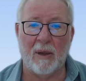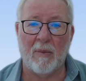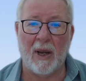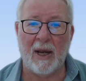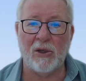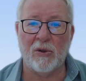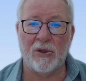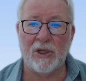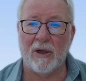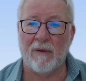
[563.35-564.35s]
Number 8, you're a
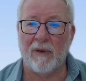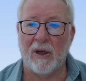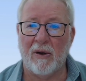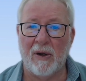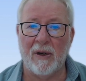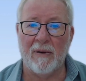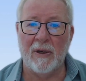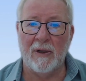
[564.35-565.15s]
chair of a hearing,